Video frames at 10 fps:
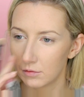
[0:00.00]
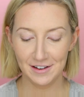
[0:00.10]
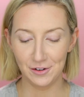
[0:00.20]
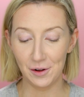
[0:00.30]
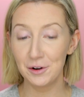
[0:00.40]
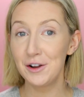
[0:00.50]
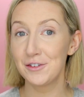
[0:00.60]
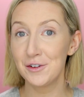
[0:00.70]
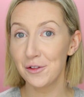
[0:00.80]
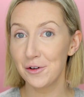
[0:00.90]
So I'm gonna use
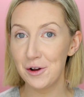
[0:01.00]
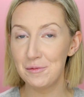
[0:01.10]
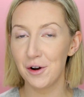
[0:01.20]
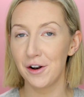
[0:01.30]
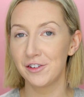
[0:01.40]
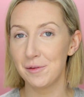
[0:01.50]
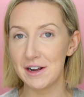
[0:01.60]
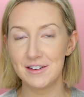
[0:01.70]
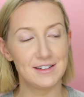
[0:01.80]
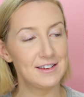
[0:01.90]
another cream product on
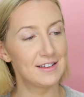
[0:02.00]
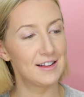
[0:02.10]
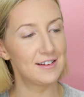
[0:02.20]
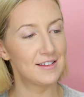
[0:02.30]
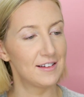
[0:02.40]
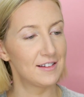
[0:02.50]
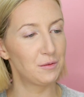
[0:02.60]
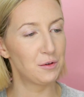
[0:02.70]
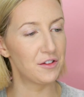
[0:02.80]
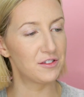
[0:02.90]
my cheeks. This is
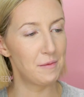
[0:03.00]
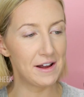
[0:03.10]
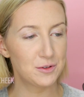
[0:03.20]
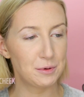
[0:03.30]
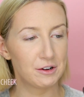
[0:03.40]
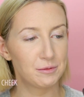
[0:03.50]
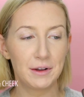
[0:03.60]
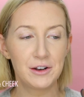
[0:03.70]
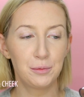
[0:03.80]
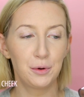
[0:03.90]
one of the Smashbox
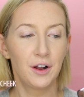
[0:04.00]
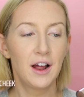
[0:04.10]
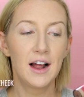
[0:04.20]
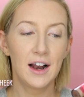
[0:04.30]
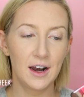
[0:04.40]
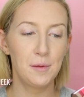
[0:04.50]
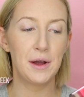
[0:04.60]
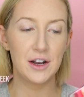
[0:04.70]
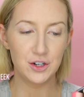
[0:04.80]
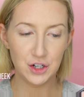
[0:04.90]
Blendable Lip
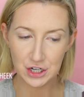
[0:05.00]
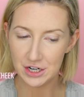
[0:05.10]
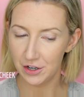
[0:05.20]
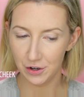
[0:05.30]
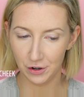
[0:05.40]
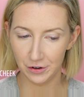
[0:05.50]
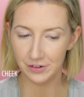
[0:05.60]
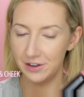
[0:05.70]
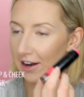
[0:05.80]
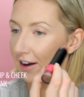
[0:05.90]
and Cheek
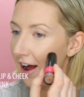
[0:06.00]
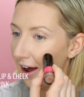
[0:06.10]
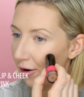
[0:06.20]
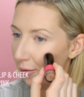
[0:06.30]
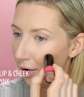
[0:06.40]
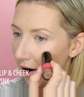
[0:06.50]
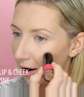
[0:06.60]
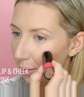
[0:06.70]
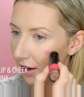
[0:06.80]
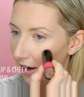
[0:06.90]
colors in Echo
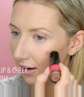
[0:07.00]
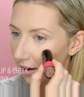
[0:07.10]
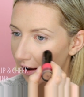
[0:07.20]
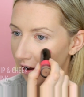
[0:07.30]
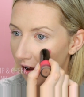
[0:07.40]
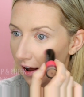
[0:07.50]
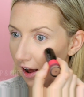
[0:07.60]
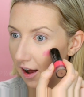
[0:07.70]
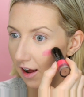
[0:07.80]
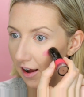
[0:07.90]
Park Pink.
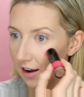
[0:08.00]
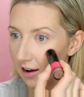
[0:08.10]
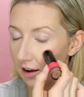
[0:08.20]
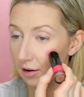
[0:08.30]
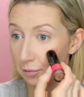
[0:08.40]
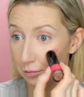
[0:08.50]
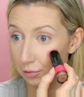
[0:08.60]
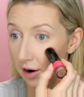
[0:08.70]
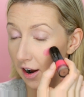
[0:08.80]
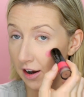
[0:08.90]
I
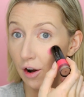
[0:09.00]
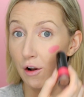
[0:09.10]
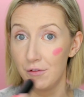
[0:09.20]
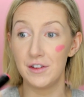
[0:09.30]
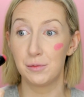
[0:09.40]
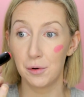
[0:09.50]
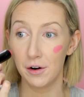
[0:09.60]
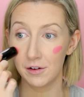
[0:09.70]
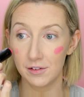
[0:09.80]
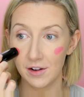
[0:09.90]
love these
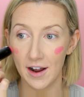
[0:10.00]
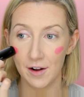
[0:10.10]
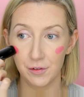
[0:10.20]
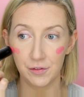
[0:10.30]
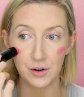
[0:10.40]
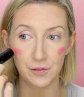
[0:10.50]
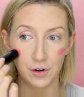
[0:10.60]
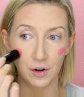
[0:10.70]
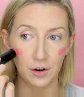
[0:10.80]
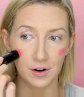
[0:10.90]
products. I have a few
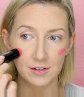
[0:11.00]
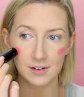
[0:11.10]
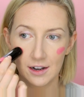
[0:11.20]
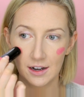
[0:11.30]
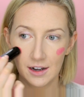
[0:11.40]
different colors.